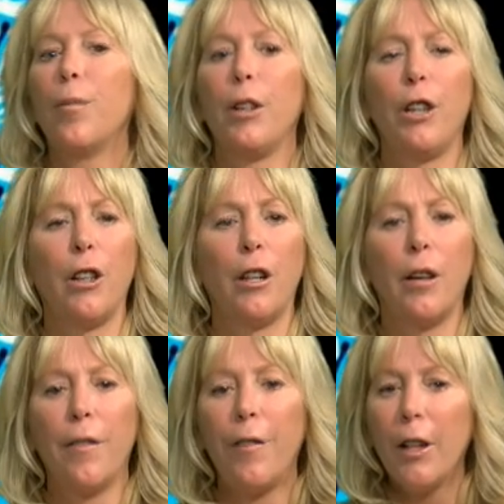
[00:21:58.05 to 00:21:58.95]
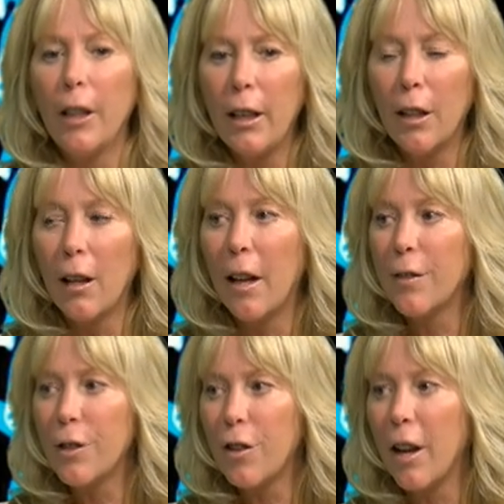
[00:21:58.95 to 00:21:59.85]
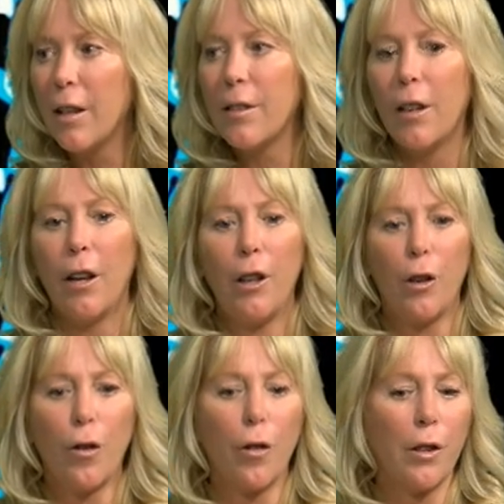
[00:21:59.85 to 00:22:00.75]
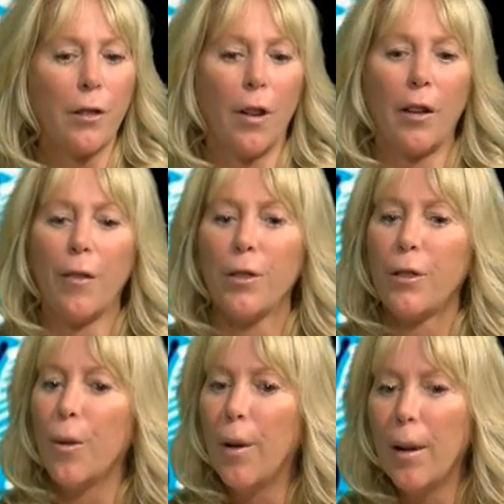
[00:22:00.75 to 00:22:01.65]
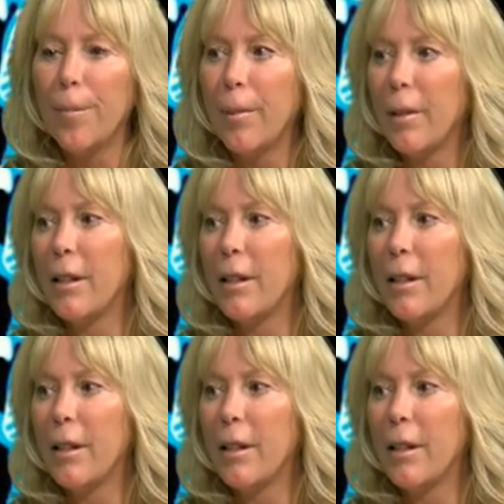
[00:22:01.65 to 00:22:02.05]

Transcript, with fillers: when you're feeling a lot of stress, your cortisol levels go up.